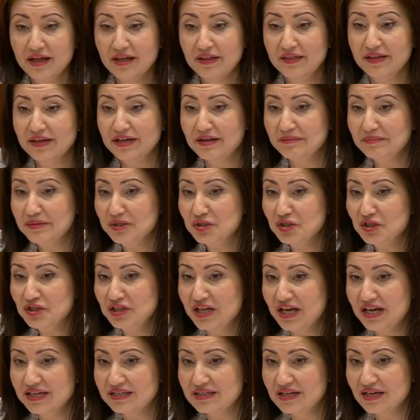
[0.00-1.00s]
The Commission
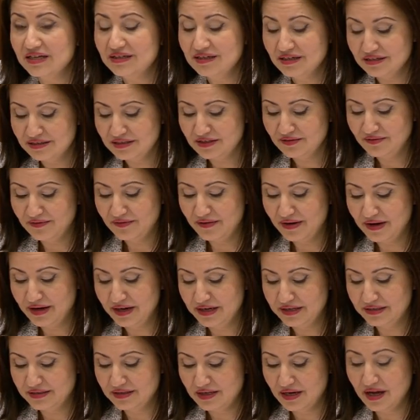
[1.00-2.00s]
has
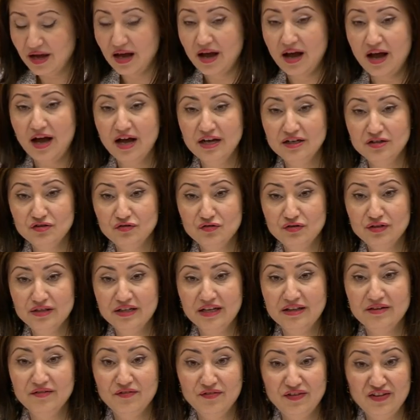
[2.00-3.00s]
identified
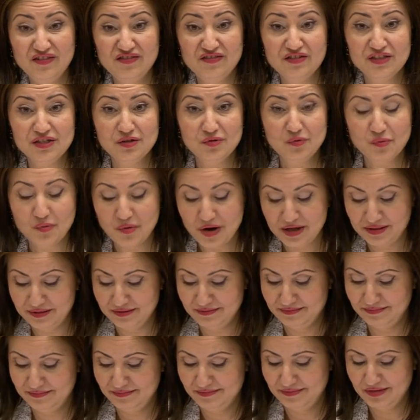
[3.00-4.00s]

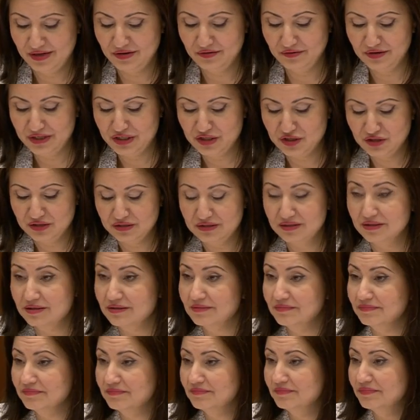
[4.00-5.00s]
151
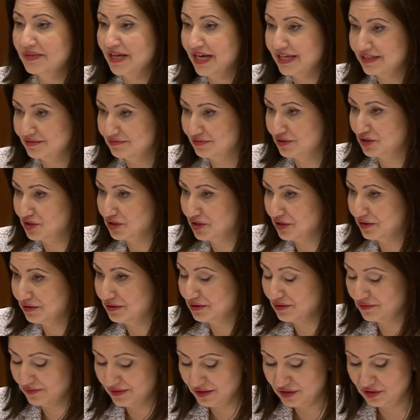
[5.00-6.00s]
regions as regional
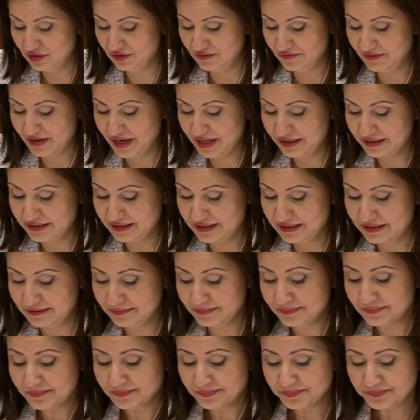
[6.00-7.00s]
innovation valleys.
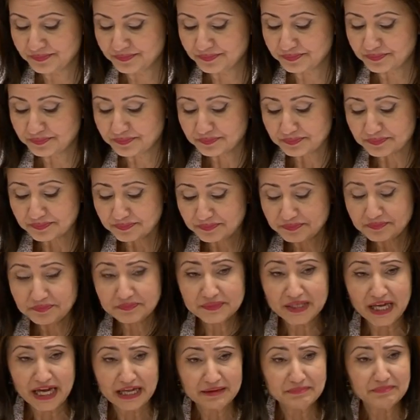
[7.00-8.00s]

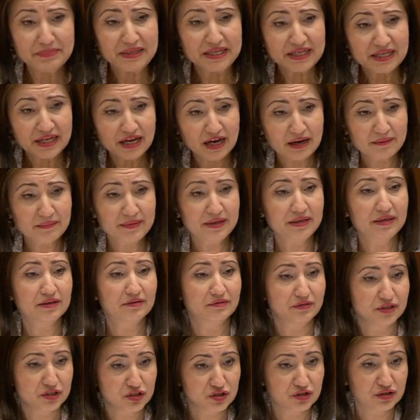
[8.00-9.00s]
And becoming a
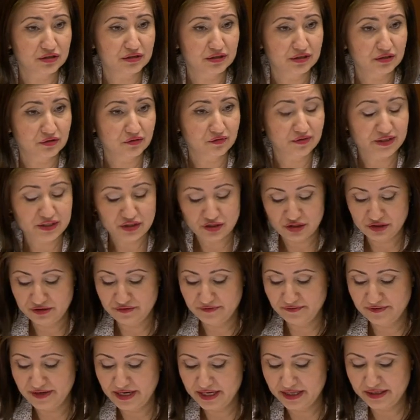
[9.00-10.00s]
regional innovation
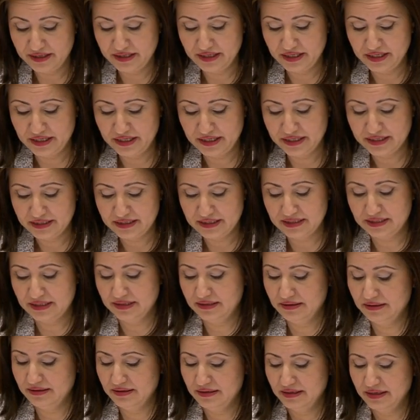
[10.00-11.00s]
valley is
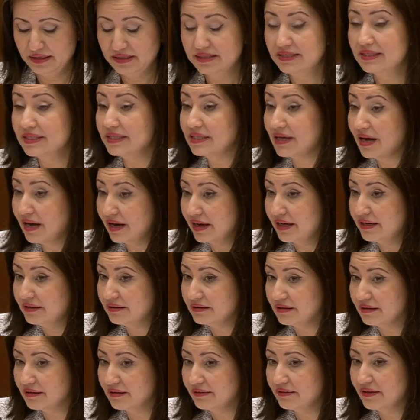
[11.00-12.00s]
a
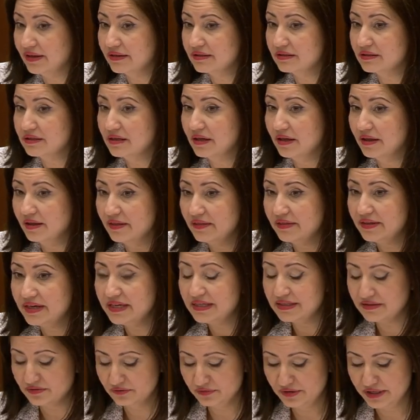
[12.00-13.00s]
sign that
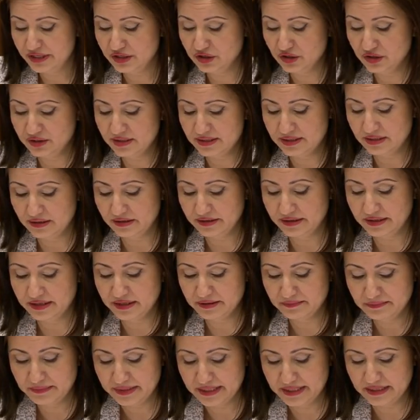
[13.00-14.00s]
these regions are
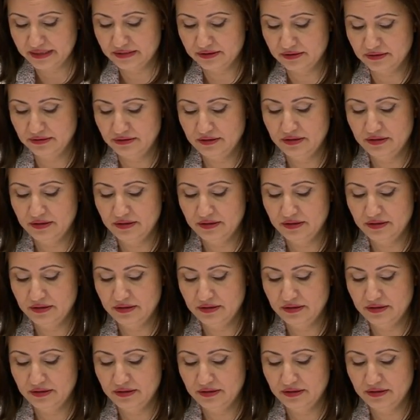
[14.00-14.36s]
committed